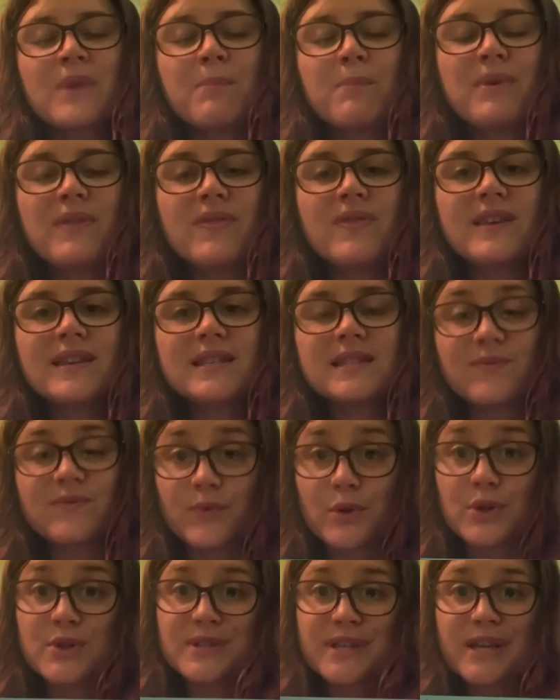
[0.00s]
But this
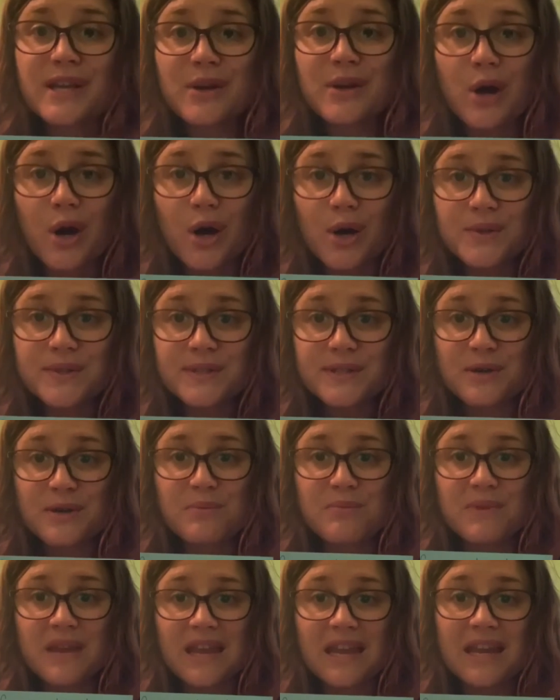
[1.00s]
verse can also
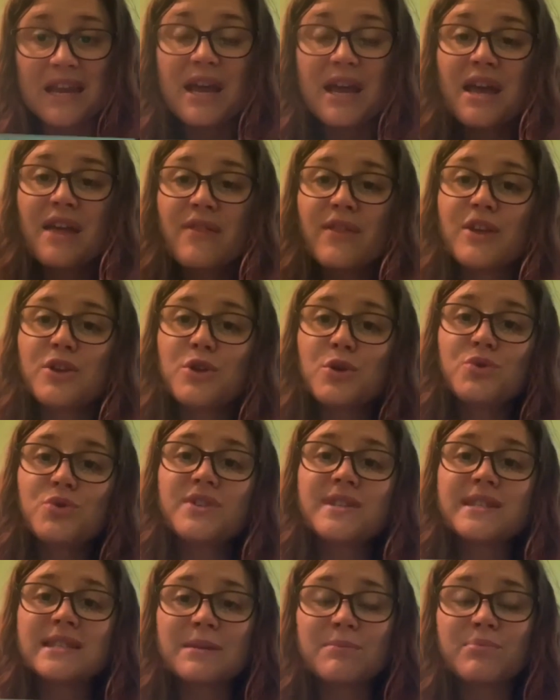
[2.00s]
mean that you
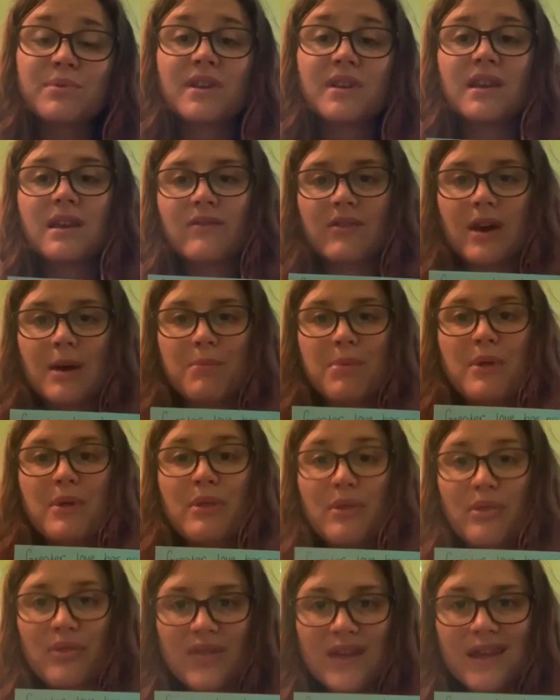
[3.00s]
just simply give up
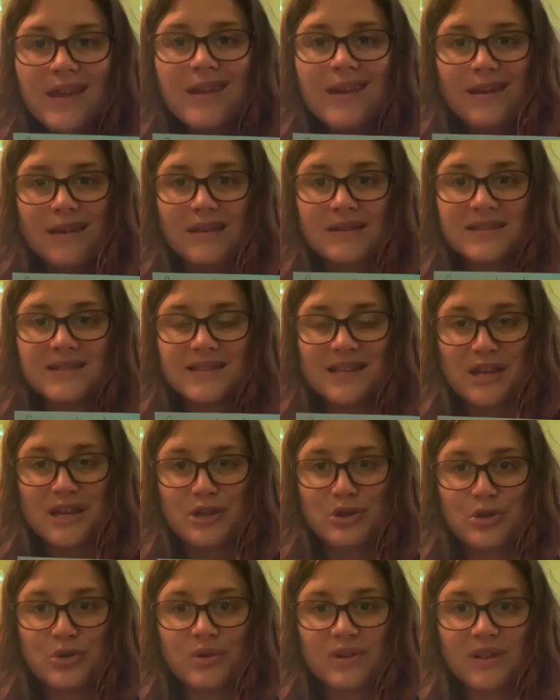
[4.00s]
things
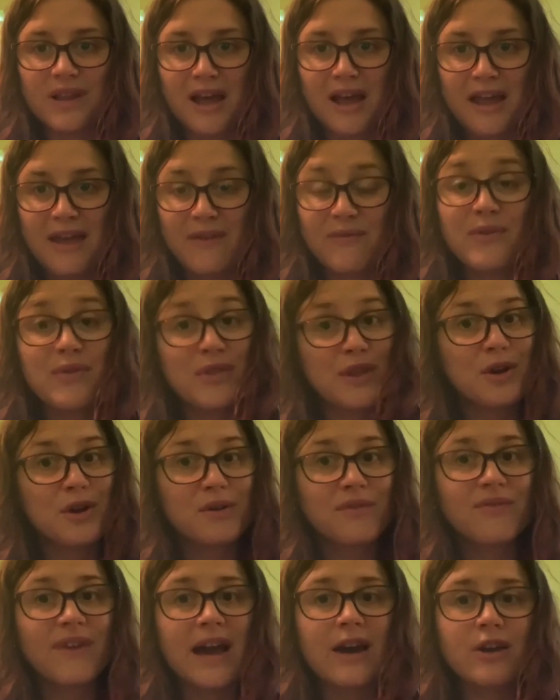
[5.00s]
in your life that are
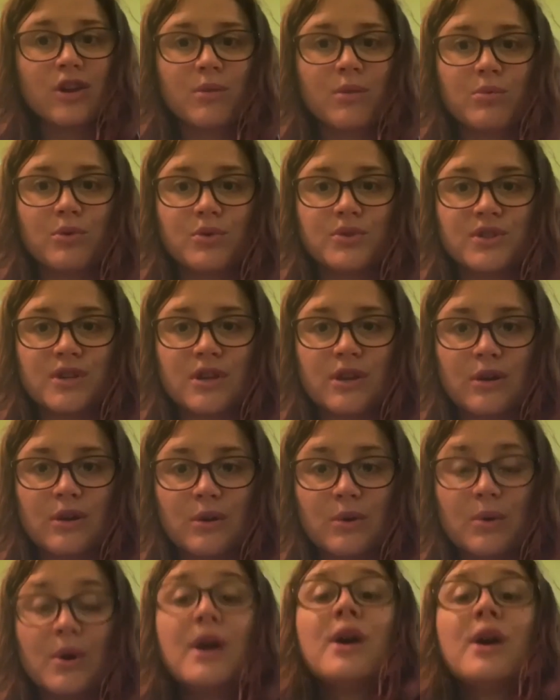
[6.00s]
valuable to you